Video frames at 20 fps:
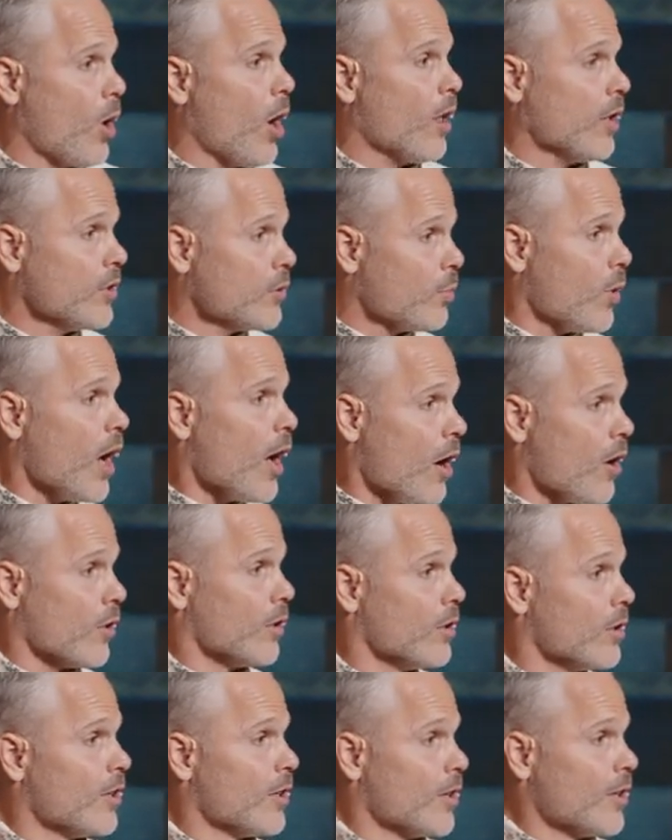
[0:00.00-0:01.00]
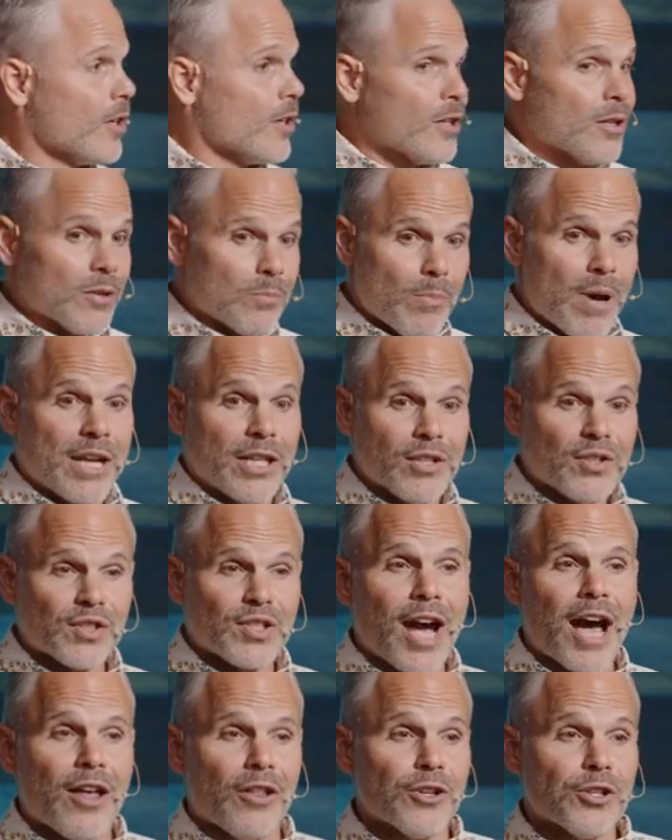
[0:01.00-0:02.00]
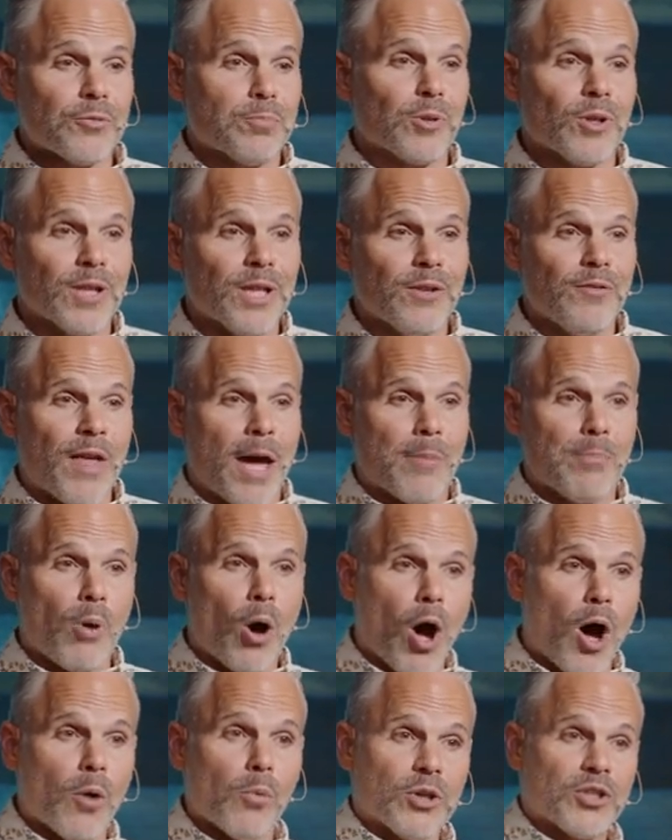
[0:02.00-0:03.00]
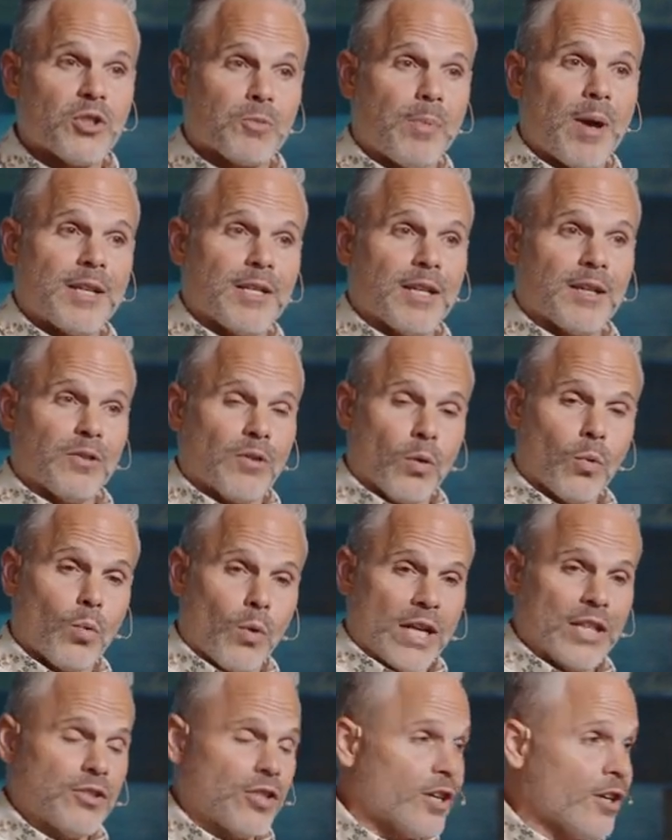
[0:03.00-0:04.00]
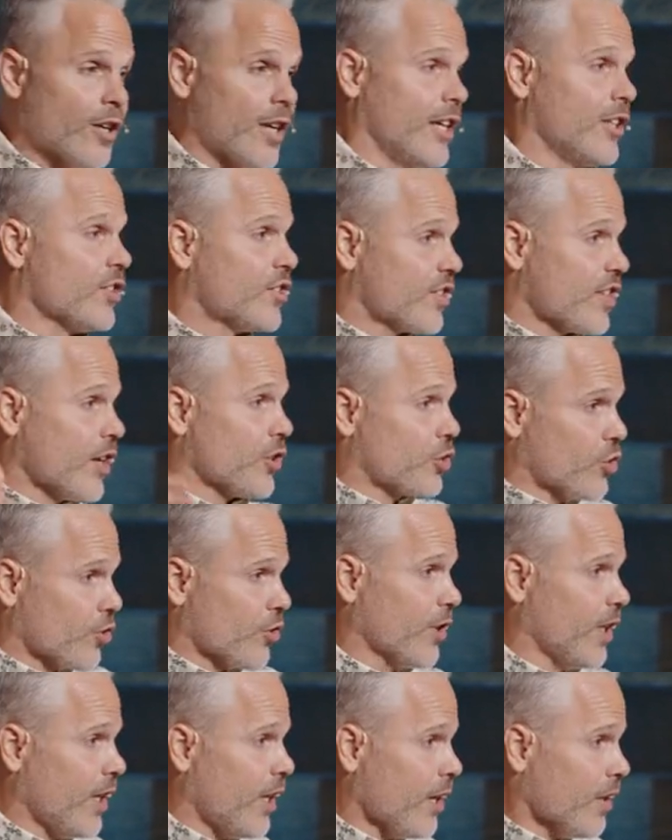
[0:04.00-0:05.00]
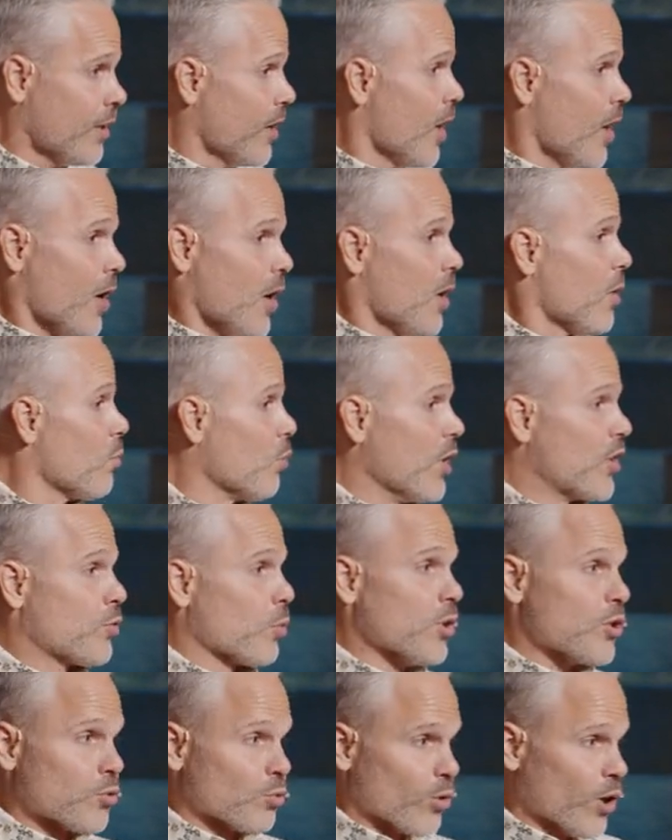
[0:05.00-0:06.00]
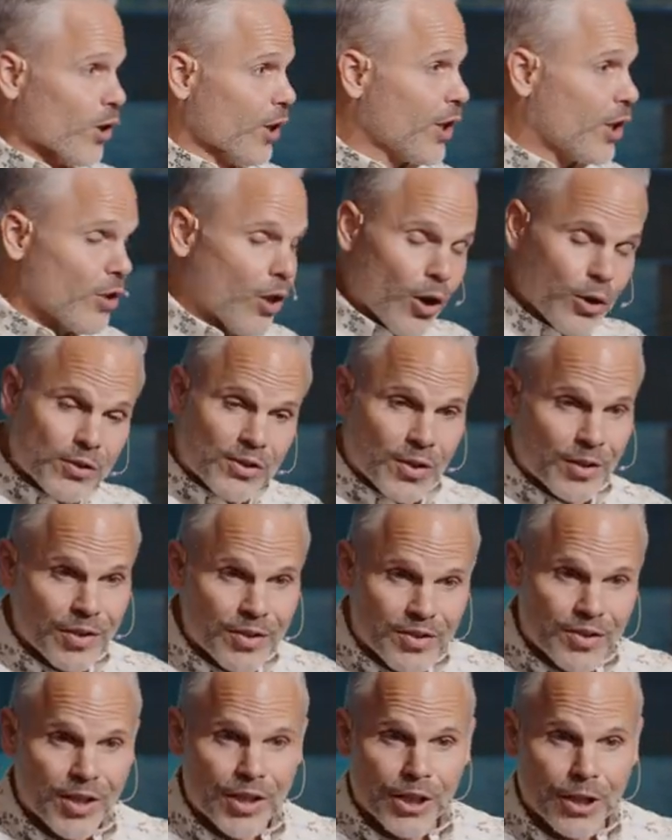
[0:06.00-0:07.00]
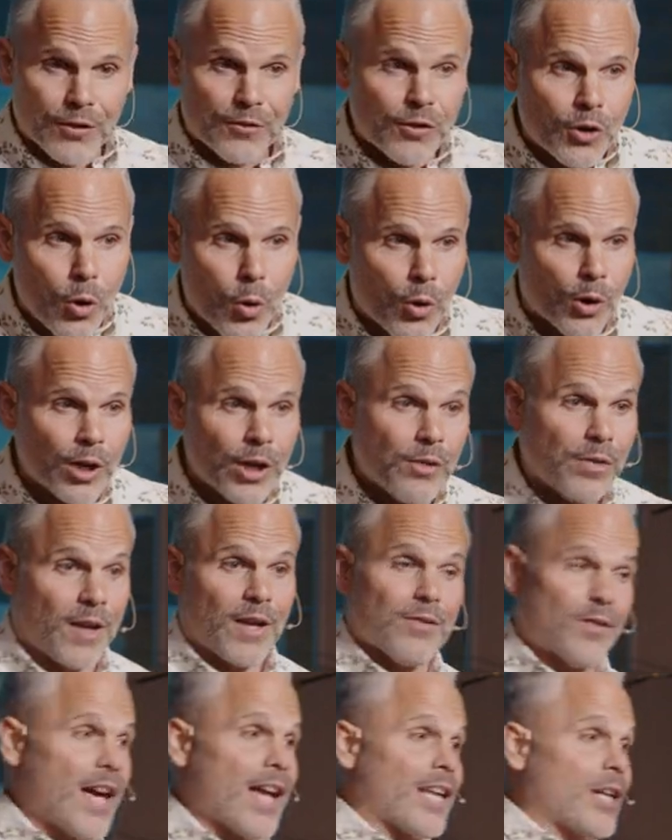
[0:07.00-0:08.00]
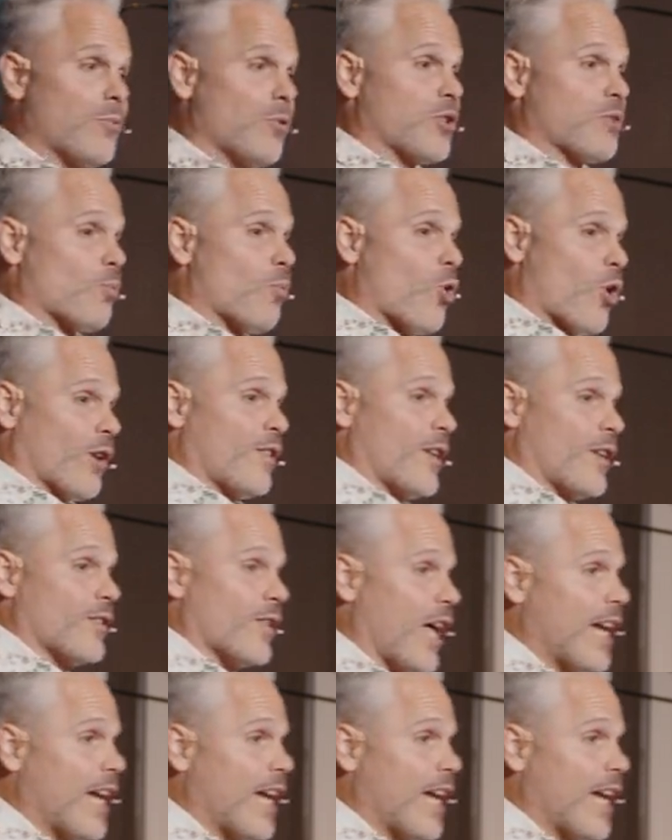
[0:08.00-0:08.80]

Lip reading: Paul as well. Many scholars believe that Paul was spending the winter in Centria, which was really close to the city of Corinth, that he was more than